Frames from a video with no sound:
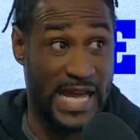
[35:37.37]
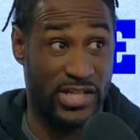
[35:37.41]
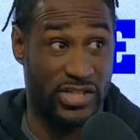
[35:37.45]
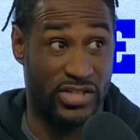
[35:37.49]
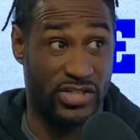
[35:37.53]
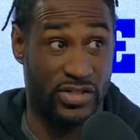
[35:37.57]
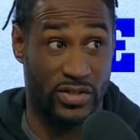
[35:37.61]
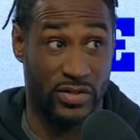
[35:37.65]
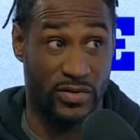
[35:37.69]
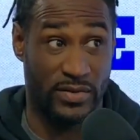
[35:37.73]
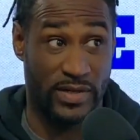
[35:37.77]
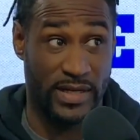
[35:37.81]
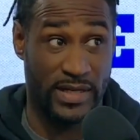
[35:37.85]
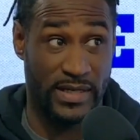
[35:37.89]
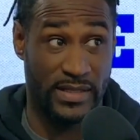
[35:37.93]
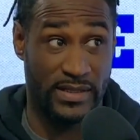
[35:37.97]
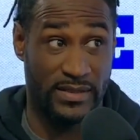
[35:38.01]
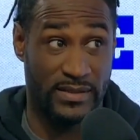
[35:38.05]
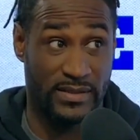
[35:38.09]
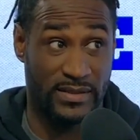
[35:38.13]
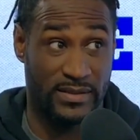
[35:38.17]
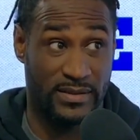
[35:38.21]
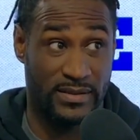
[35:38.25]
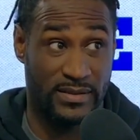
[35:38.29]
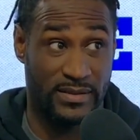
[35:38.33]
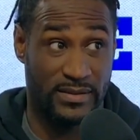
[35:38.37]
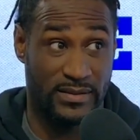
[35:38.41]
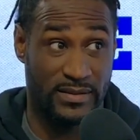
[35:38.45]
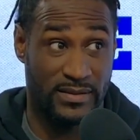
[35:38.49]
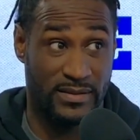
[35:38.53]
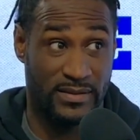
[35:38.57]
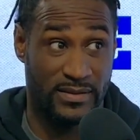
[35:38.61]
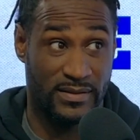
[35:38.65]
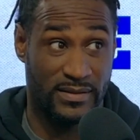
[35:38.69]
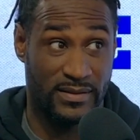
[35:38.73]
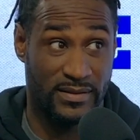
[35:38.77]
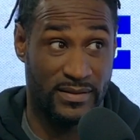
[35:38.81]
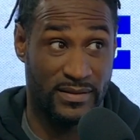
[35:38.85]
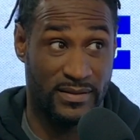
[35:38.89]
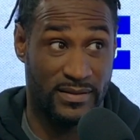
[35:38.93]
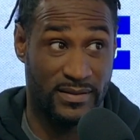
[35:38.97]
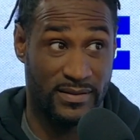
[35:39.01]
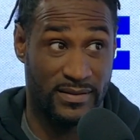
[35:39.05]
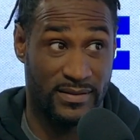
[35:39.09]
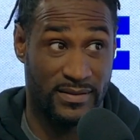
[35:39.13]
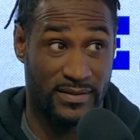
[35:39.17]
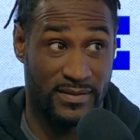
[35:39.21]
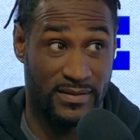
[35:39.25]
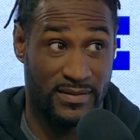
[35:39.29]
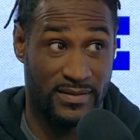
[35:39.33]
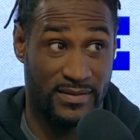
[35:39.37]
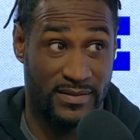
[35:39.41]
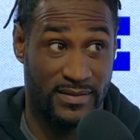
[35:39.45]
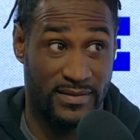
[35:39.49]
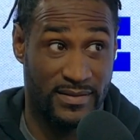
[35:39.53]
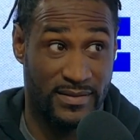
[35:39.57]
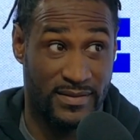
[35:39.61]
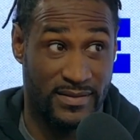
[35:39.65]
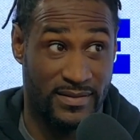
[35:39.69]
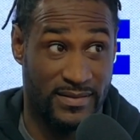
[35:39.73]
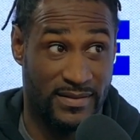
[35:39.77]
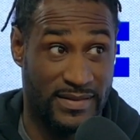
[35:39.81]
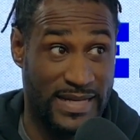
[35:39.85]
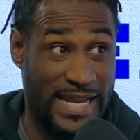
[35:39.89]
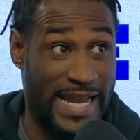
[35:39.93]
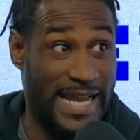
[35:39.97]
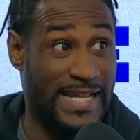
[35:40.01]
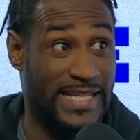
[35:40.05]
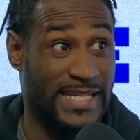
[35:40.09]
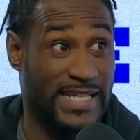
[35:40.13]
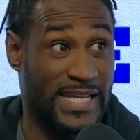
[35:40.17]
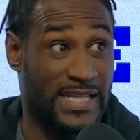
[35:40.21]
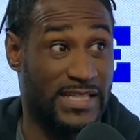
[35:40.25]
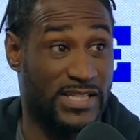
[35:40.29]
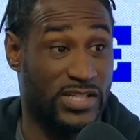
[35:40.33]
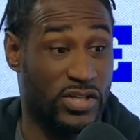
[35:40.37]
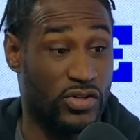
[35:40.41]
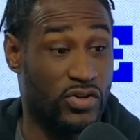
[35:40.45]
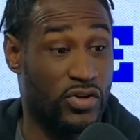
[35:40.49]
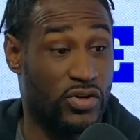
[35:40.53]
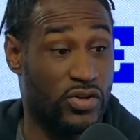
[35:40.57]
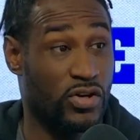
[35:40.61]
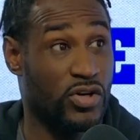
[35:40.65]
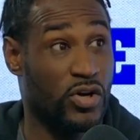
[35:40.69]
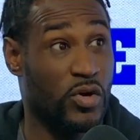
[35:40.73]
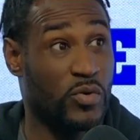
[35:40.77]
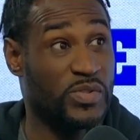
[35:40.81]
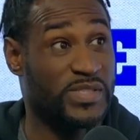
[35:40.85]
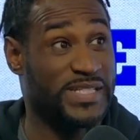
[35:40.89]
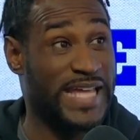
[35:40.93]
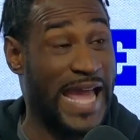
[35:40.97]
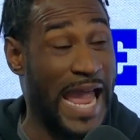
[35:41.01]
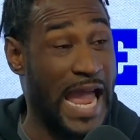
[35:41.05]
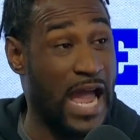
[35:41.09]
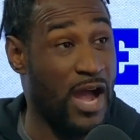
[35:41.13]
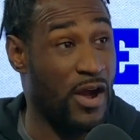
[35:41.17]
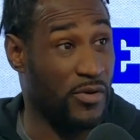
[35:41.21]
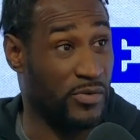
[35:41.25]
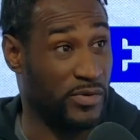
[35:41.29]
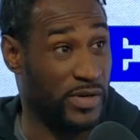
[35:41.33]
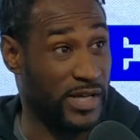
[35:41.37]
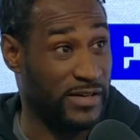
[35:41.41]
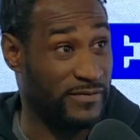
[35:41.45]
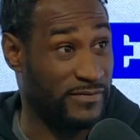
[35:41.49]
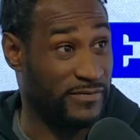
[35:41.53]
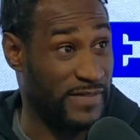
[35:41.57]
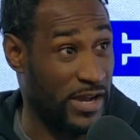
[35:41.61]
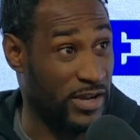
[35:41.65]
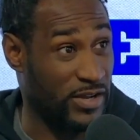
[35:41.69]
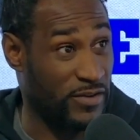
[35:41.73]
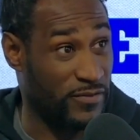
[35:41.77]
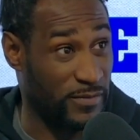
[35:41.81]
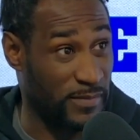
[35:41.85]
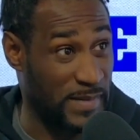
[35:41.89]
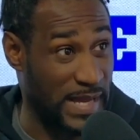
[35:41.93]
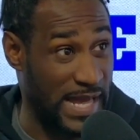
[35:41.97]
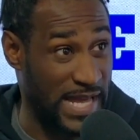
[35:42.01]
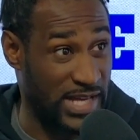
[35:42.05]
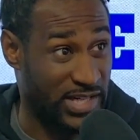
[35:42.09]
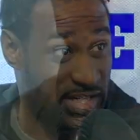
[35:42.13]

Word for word: last year, though, Nate. I, can't have that. Nineteen. So you're gonna go down in value from